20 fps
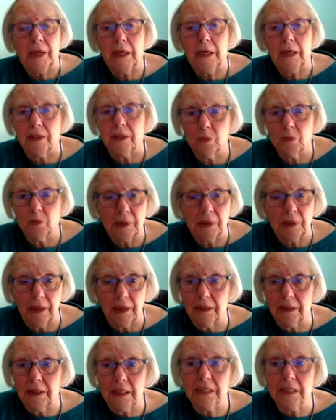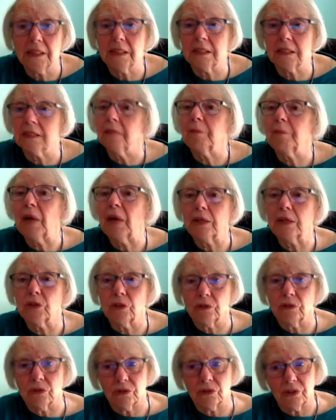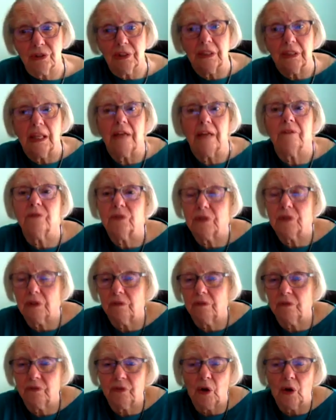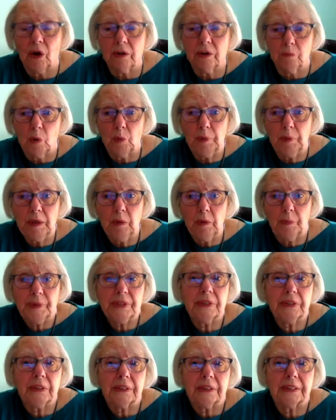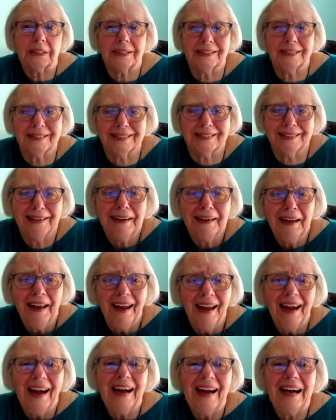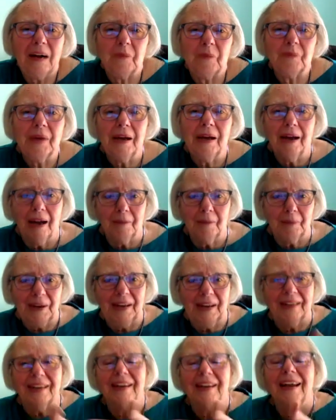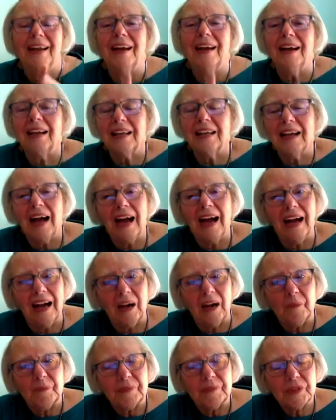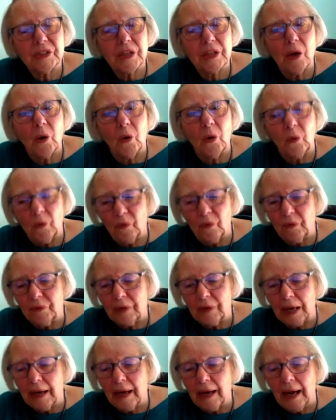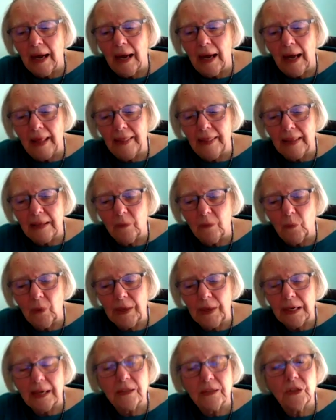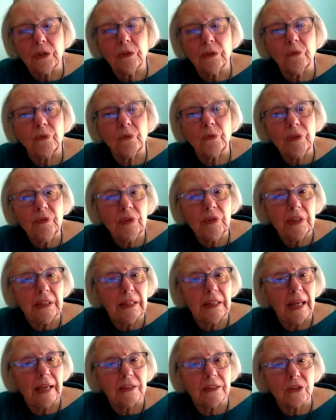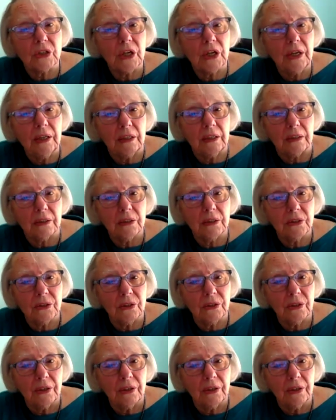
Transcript: husband and his passions and loves of automobile businesses. um, but so when I turned 50, that changed.